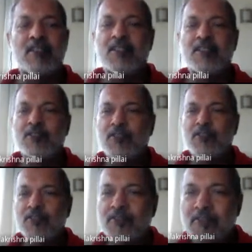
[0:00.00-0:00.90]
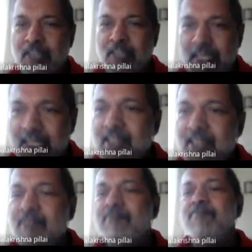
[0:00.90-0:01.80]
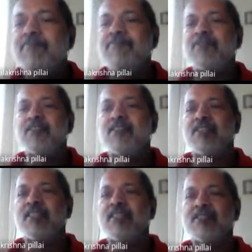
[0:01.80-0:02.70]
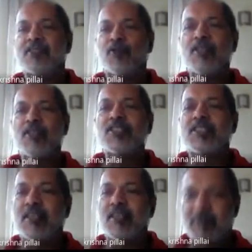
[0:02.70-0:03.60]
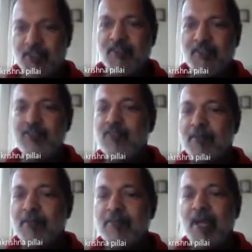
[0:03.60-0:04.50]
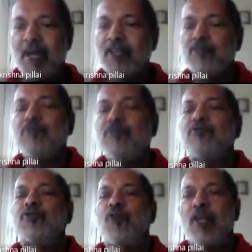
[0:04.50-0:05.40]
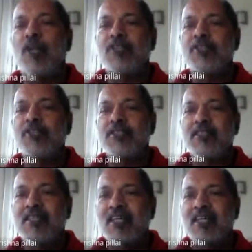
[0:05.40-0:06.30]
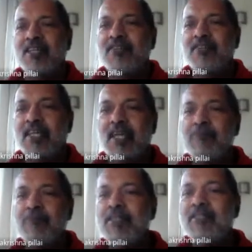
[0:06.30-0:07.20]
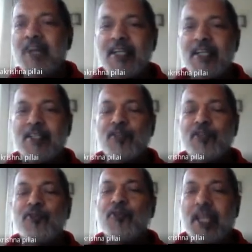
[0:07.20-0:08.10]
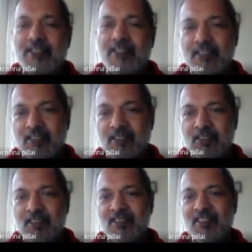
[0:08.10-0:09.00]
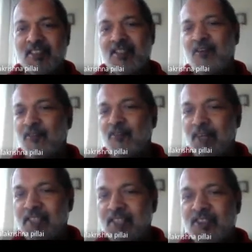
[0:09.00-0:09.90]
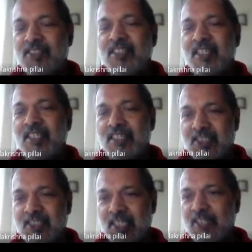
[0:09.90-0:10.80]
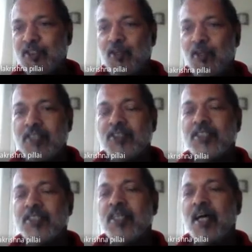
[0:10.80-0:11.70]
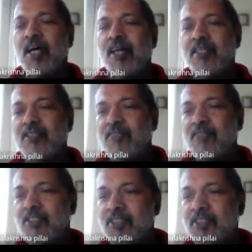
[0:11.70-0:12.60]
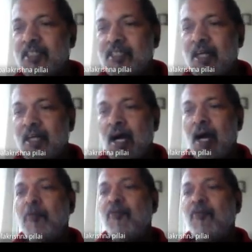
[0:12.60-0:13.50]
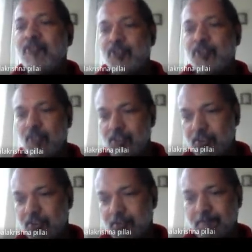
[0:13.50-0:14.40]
So again, there are the solids. See, when you coming back to solids, they can be divided into two categories. One is crystalline solids, and the other one is the amorphous solids.